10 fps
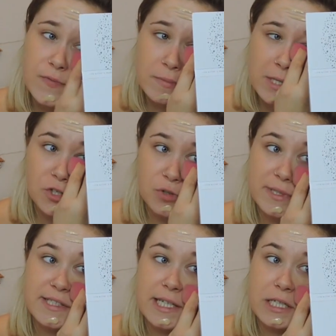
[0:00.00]
foundation
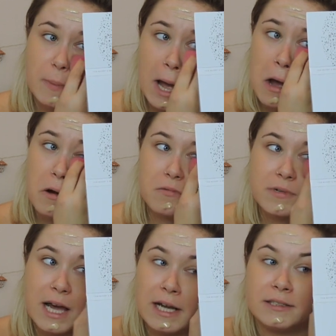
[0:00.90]
was
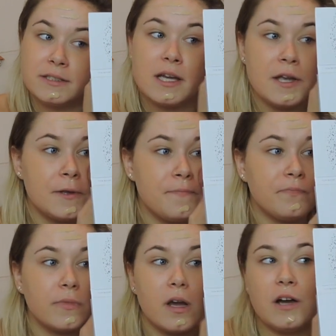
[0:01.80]
£6, and
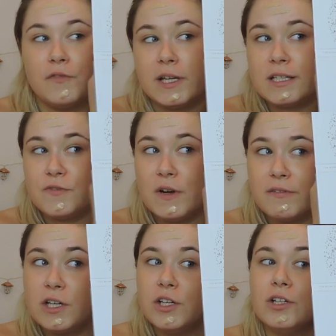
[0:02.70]
I think it's
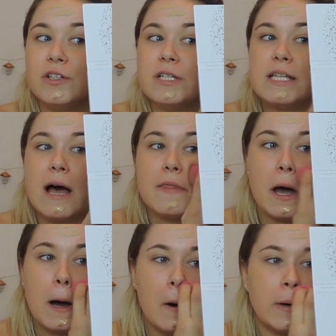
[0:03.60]
very good at the
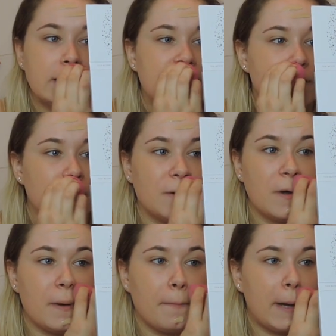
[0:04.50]
whole. It says on
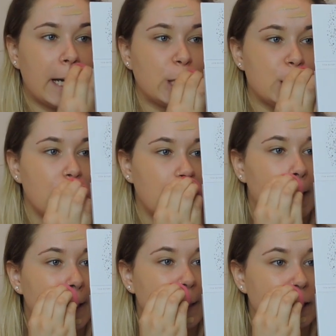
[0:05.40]
the packaging
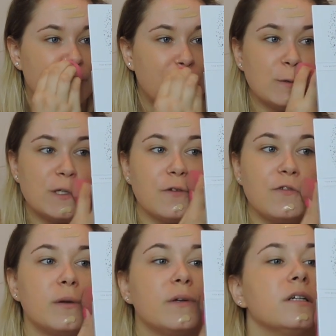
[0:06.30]
that it is photo
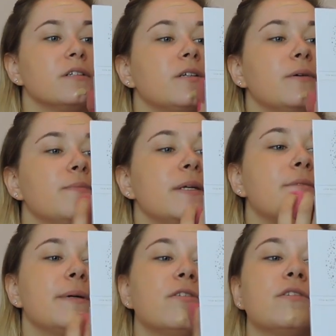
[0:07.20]
focus, so it's meant
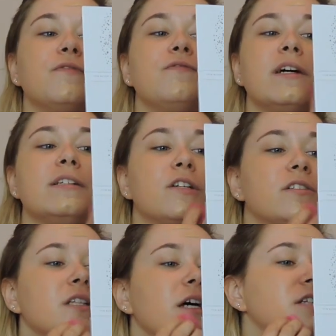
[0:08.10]
to make your face
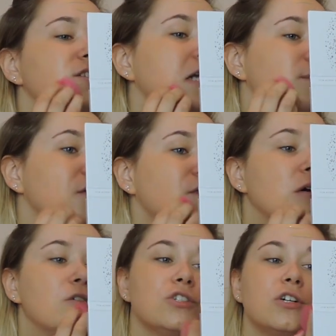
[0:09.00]
look like a tiny bit
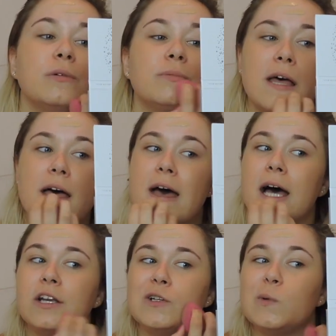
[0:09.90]
photoshopped.
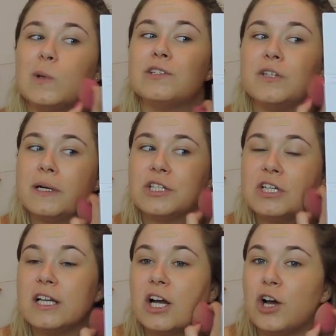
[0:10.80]
And you know what, I do
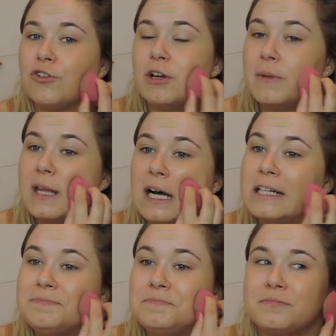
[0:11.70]
actually like agree with
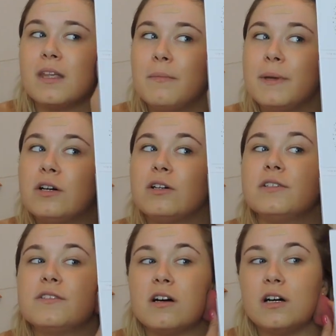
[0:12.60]
that,
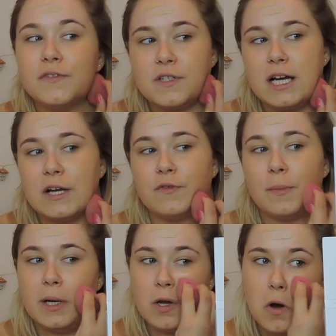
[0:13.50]
because after I
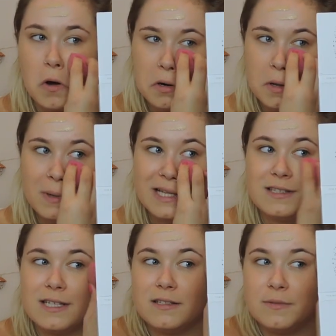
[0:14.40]
have put it on, it
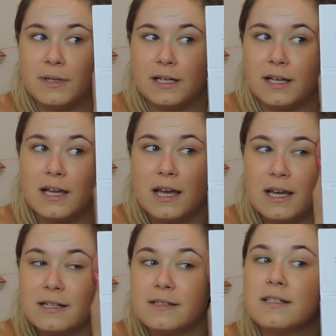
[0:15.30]
blends into my
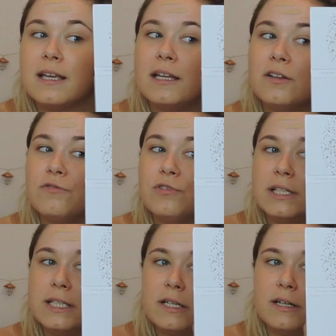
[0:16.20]
skin
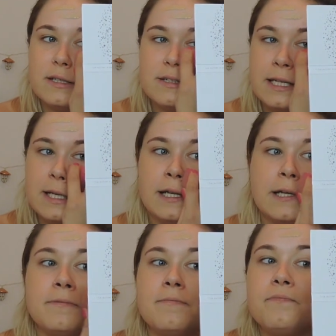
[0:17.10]
really
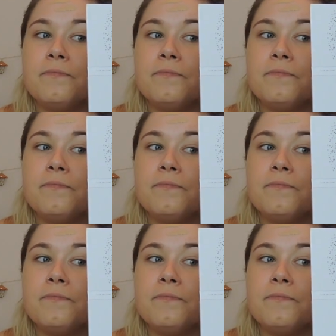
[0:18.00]
nicely